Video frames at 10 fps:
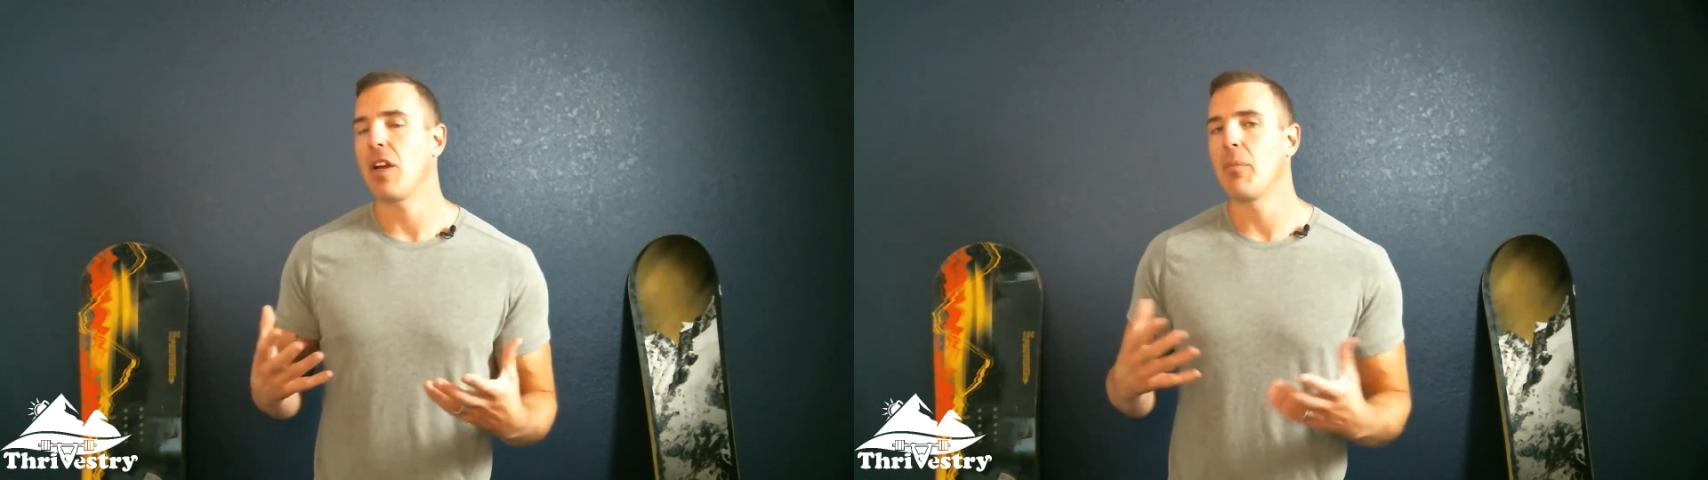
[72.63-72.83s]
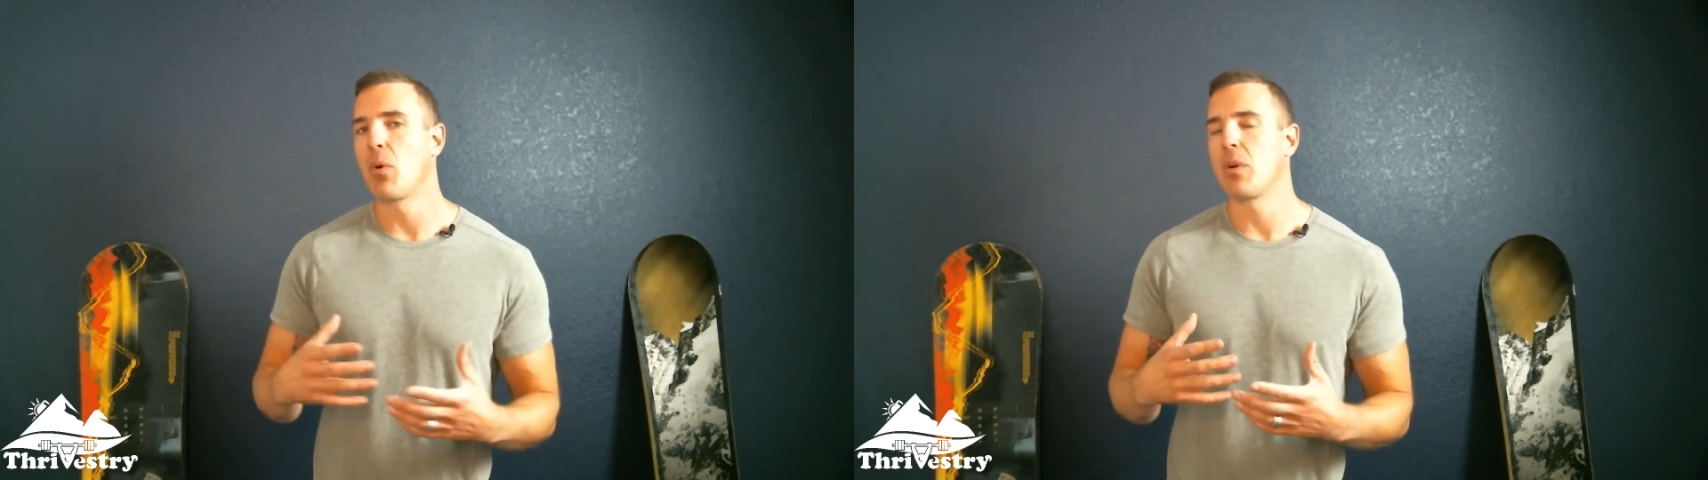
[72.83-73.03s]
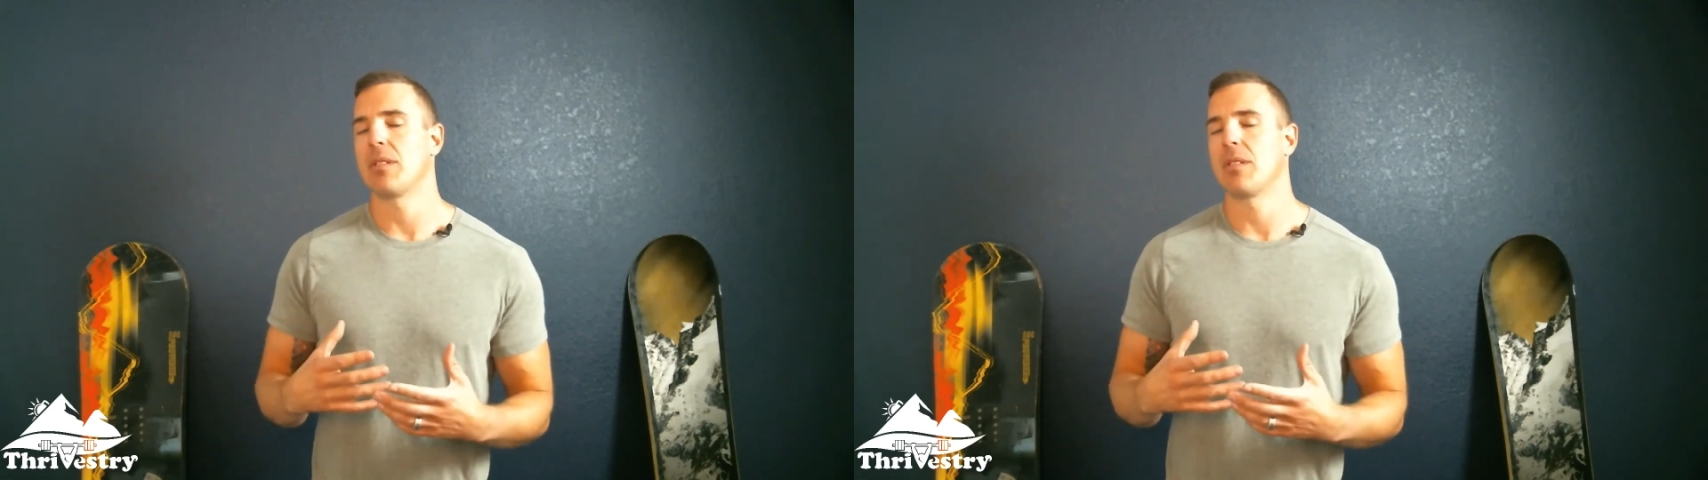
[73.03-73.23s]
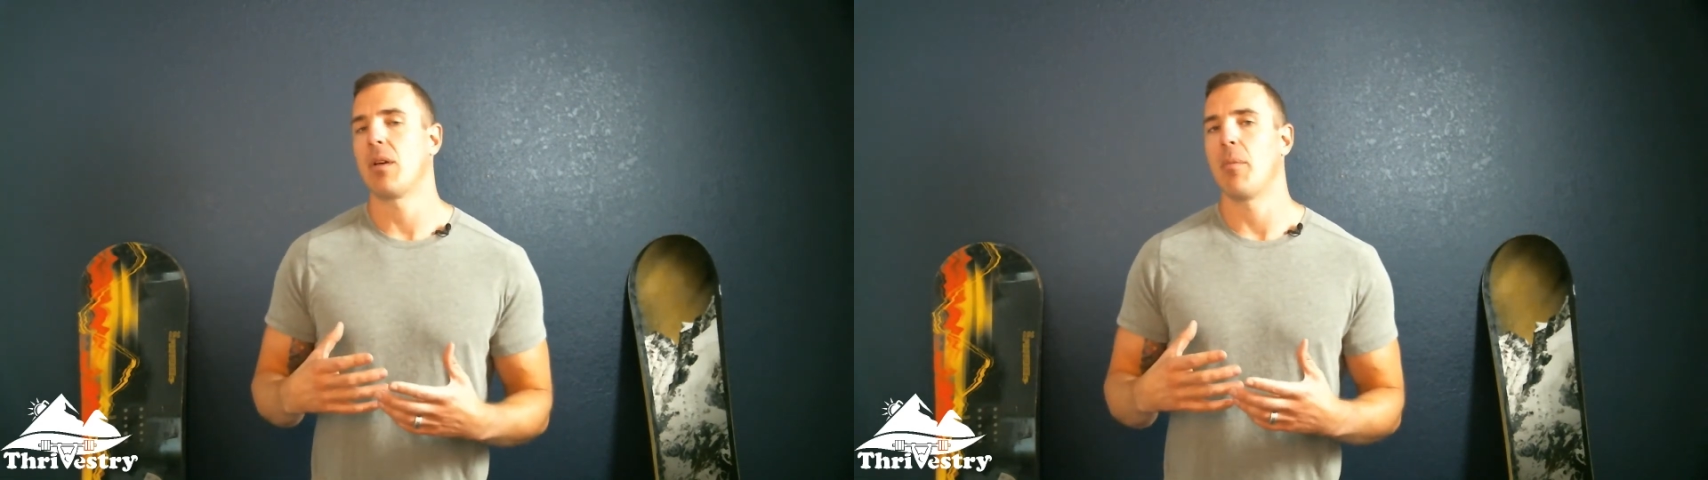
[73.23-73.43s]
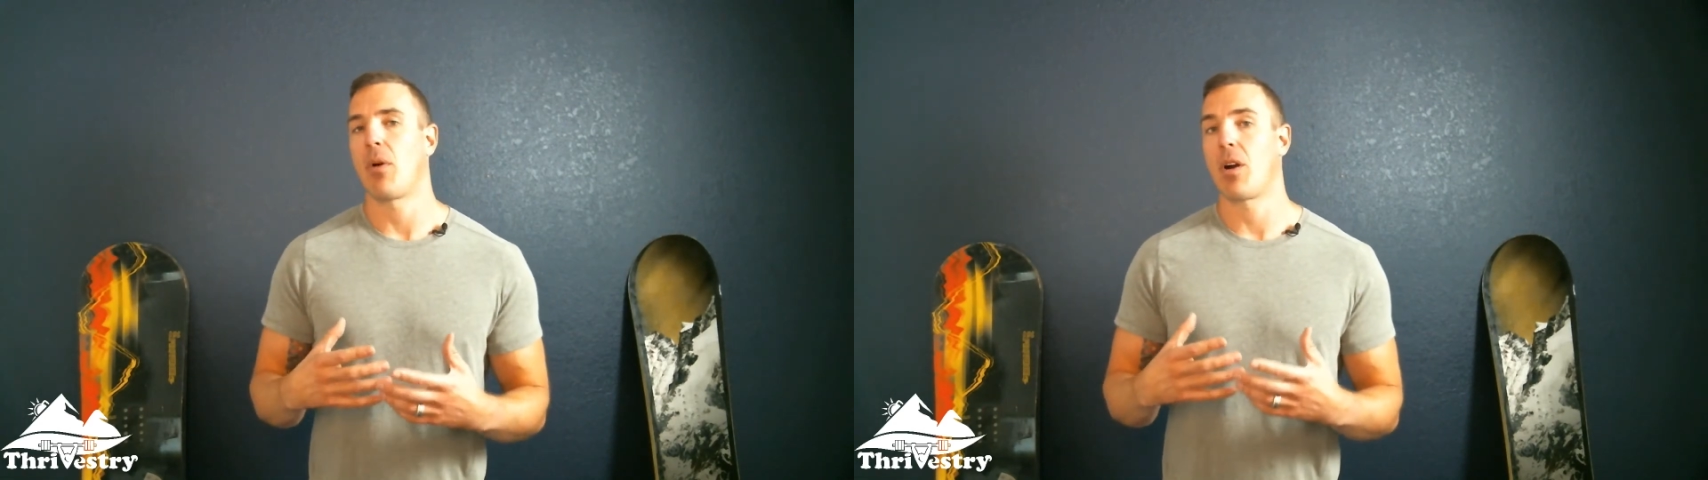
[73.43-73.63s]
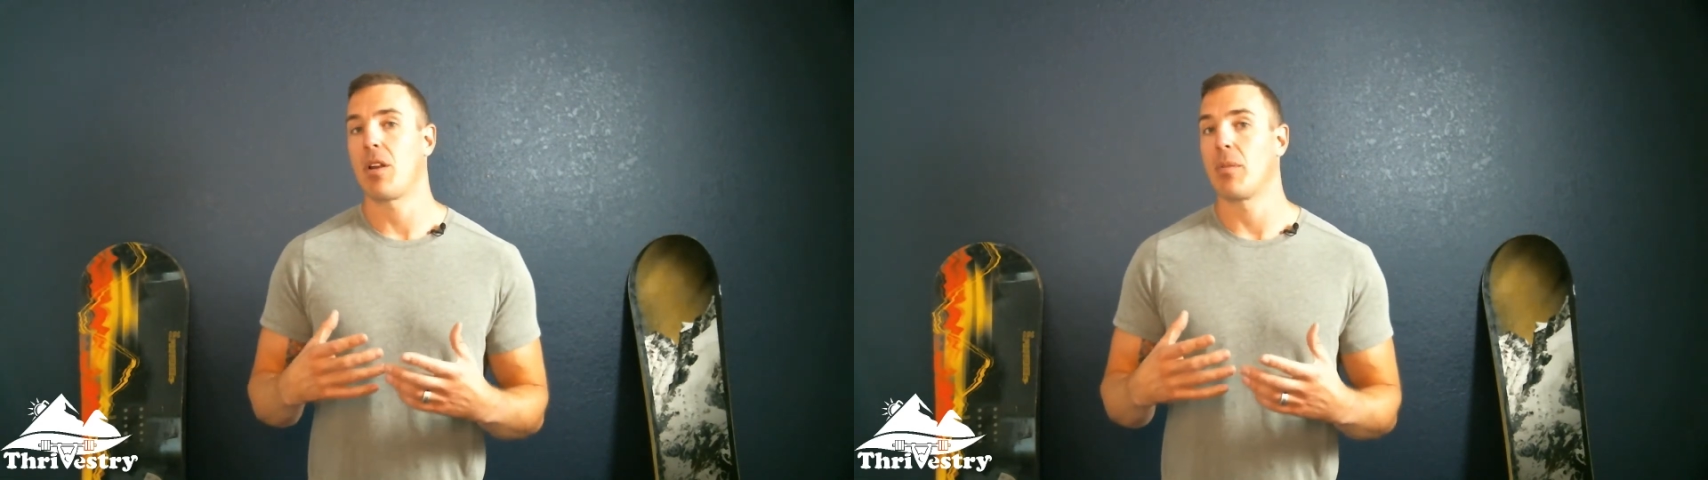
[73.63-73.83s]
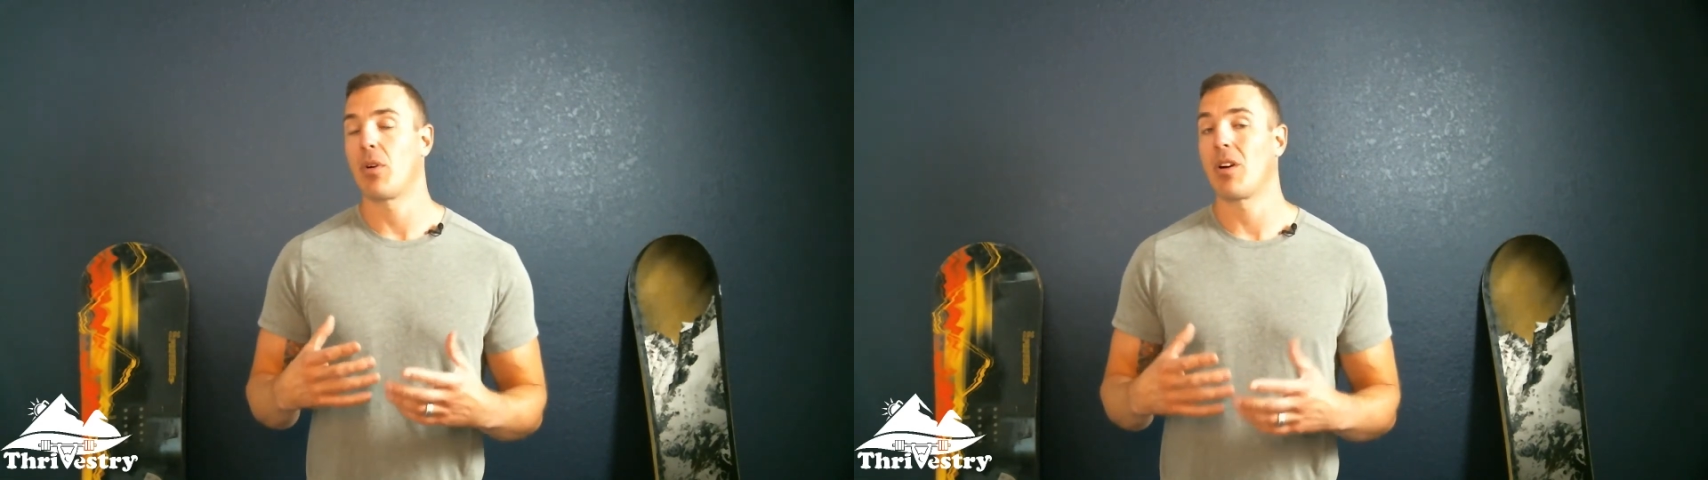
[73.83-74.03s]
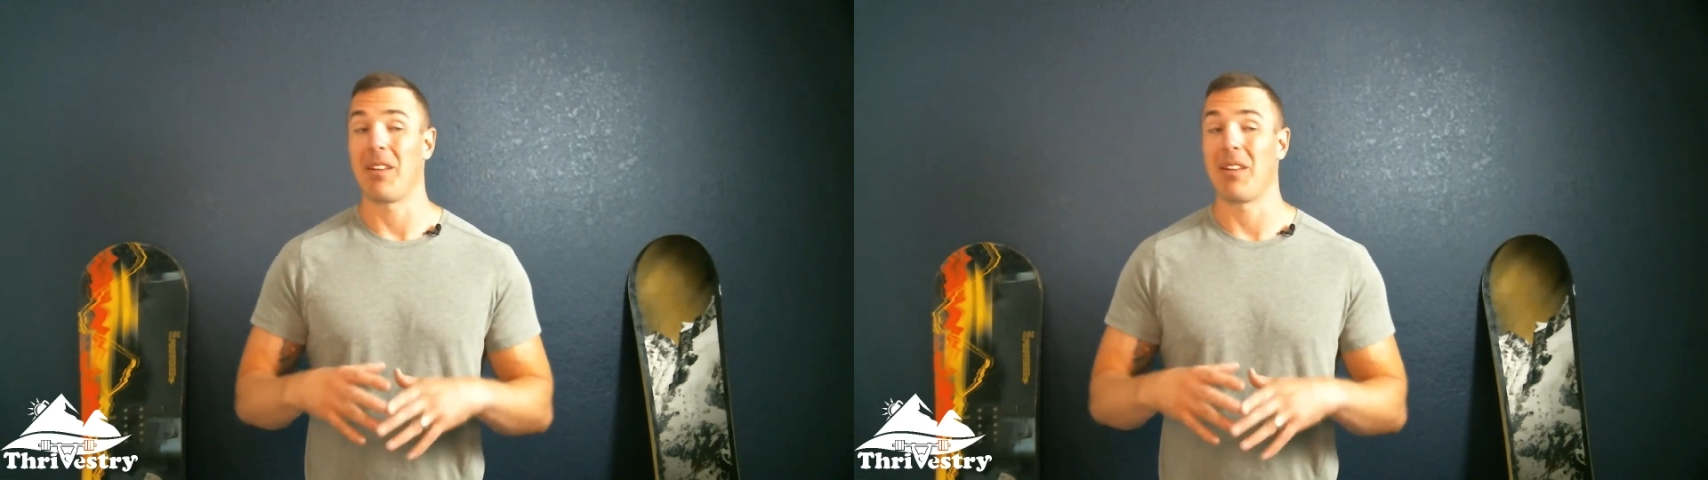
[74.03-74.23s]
important part of the programming.